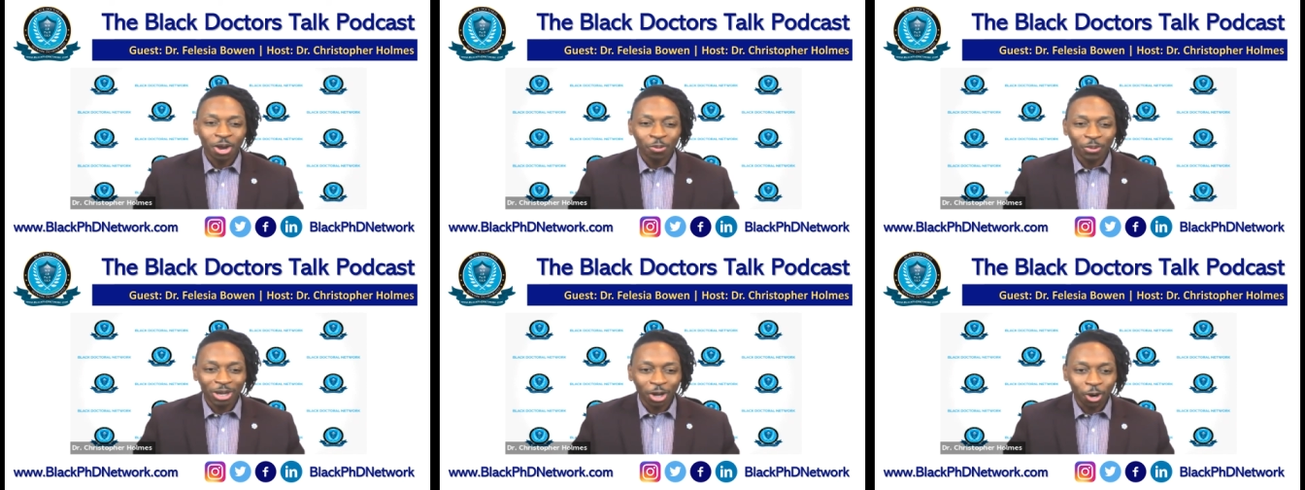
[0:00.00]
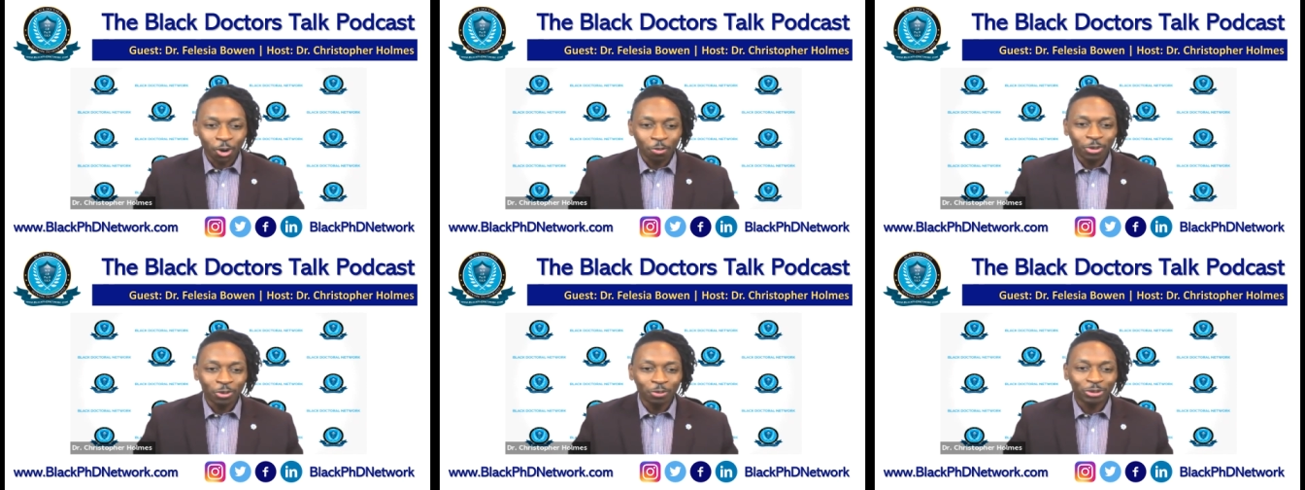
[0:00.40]
We
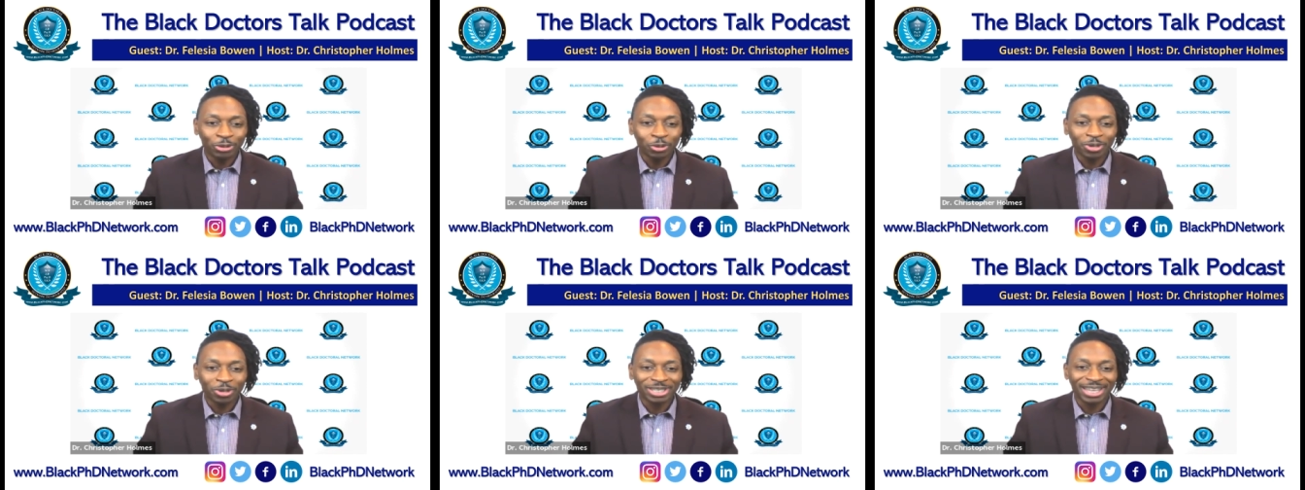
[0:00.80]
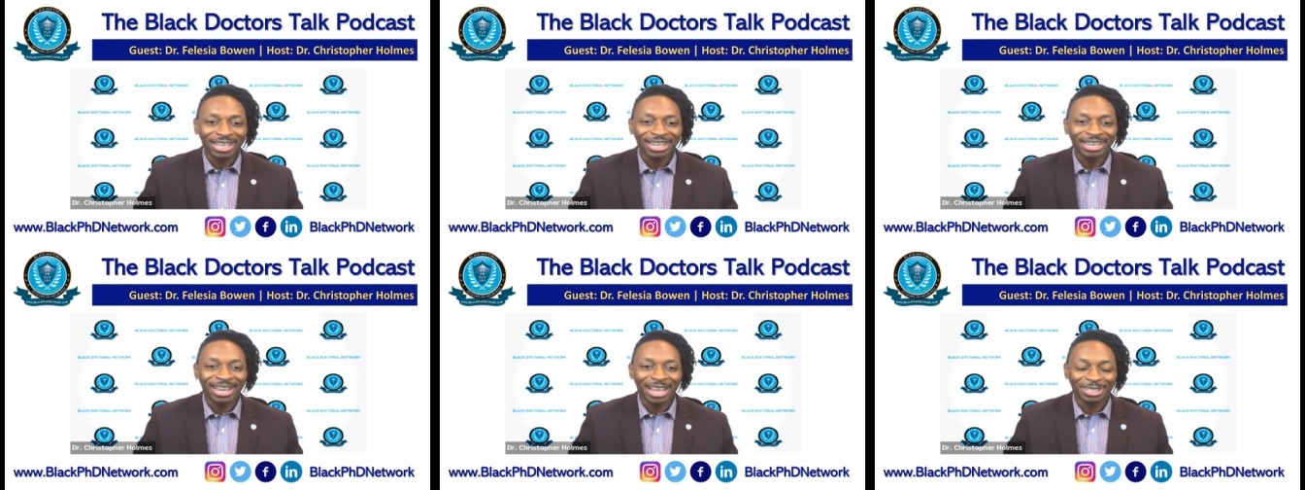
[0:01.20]
hope you will join us
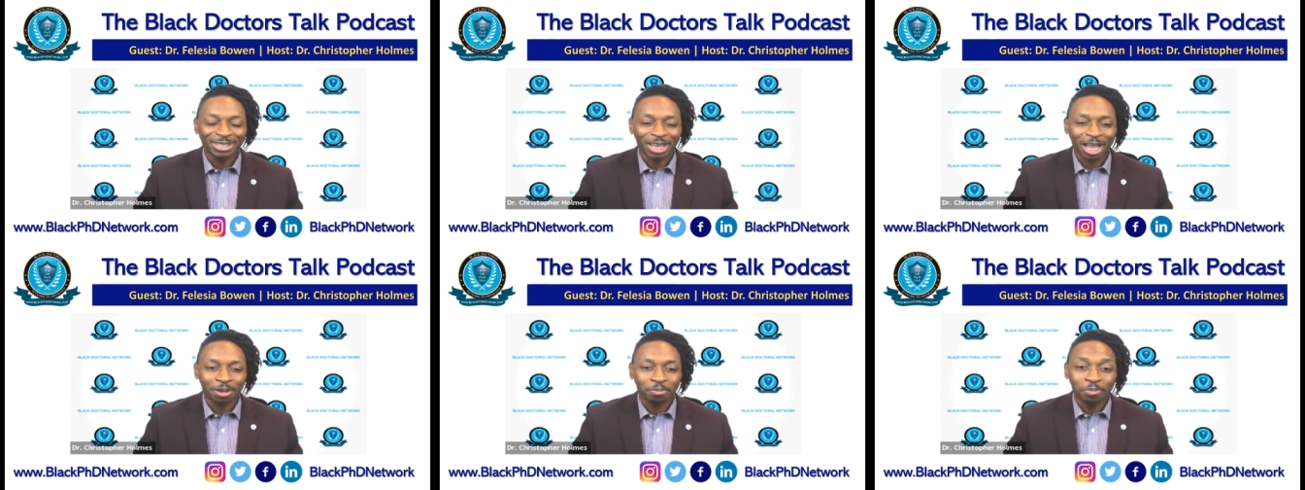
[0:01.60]
again next time.